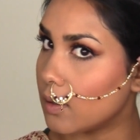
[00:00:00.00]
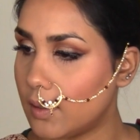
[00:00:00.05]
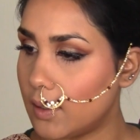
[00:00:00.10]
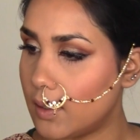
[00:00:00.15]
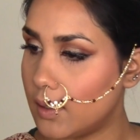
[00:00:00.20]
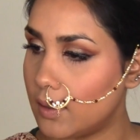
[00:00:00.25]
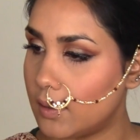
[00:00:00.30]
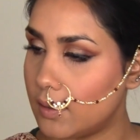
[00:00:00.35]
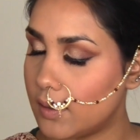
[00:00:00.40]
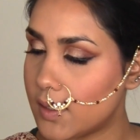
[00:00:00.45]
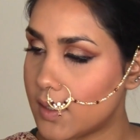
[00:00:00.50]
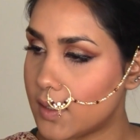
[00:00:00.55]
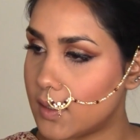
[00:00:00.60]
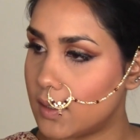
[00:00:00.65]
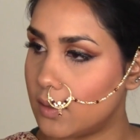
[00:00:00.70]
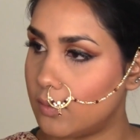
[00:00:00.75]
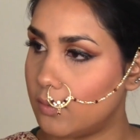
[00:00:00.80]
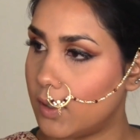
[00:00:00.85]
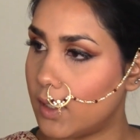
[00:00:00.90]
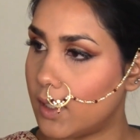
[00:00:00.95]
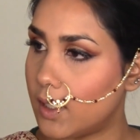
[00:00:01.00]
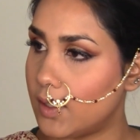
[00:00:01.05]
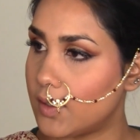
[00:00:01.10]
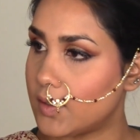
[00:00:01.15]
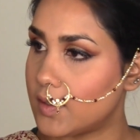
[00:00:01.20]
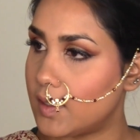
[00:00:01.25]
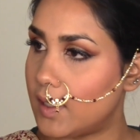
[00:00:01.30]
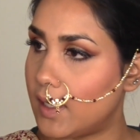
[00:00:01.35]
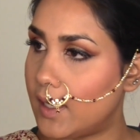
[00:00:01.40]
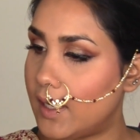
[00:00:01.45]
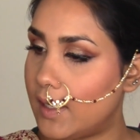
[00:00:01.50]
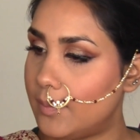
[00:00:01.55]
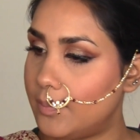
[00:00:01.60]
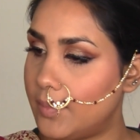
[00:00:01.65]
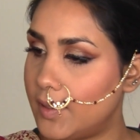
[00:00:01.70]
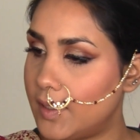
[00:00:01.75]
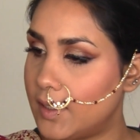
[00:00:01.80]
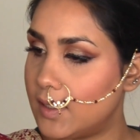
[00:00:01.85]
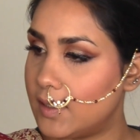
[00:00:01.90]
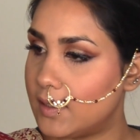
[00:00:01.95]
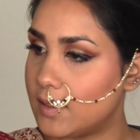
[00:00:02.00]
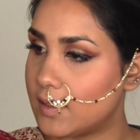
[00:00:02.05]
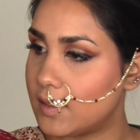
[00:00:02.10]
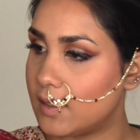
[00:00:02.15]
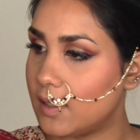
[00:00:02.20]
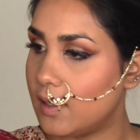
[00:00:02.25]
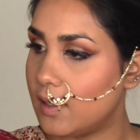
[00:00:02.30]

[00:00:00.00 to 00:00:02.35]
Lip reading: And let's see what else. The headpiece.